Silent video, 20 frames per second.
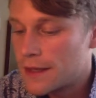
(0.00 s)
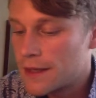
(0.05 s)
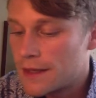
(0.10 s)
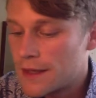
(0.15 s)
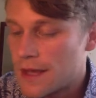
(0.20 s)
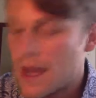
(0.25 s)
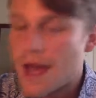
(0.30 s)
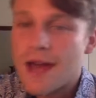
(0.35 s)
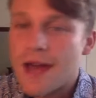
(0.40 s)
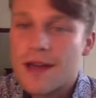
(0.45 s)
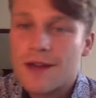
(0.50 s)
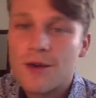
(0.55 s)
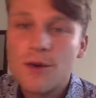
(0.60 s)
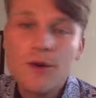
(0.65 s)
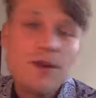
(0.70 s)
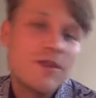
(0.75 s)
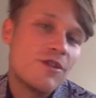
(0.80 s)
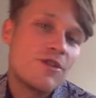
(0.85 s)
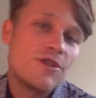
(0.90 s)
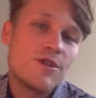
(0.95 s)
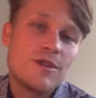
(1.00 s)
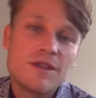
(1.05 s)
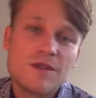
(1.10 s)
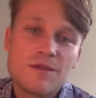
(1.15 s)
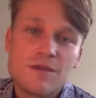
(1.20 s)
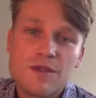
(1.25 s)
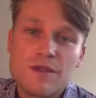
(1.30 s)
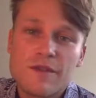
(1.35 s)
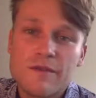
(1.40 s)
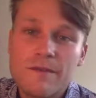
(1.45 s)
Yeah, or if you're doing some
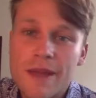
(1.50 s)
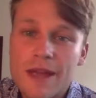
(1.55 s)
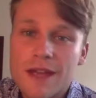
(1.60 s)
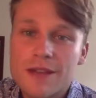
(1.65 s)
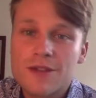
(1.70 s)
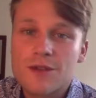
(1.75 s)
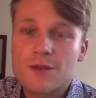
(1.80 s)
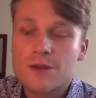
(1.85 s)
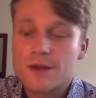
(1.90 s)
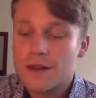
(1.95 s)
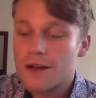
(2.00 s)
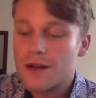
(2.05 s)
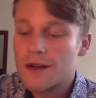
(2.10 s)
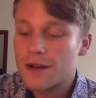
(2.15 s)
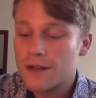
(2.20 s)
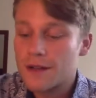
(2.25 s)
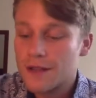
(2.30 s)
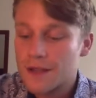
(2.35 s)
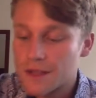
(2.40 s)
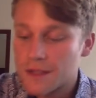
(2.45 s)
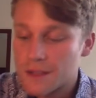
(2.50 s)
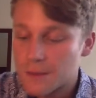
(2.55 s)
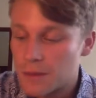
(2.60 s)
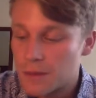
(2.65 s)
sort of banter with the audience,